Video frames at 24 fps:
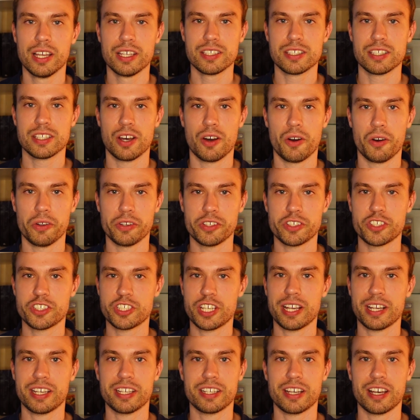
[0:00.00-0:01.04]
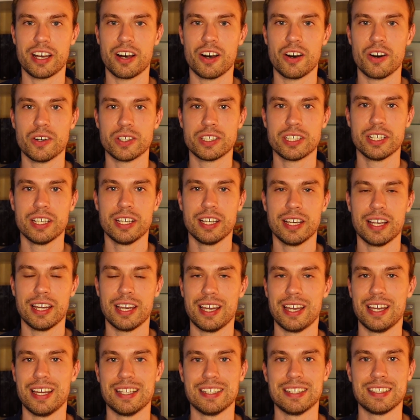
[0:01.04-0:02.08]
So check it out
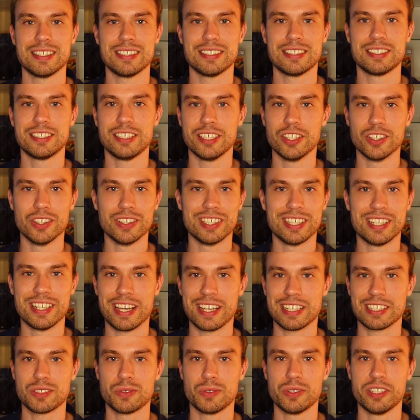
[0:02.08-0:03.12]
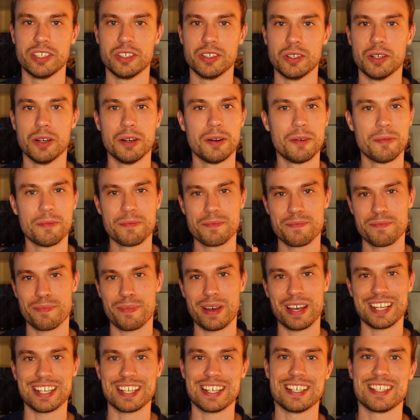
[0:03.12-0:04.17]
and see you in the next video.
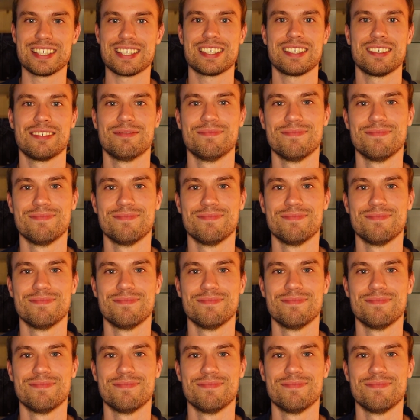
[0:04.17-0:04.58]
Bye guys.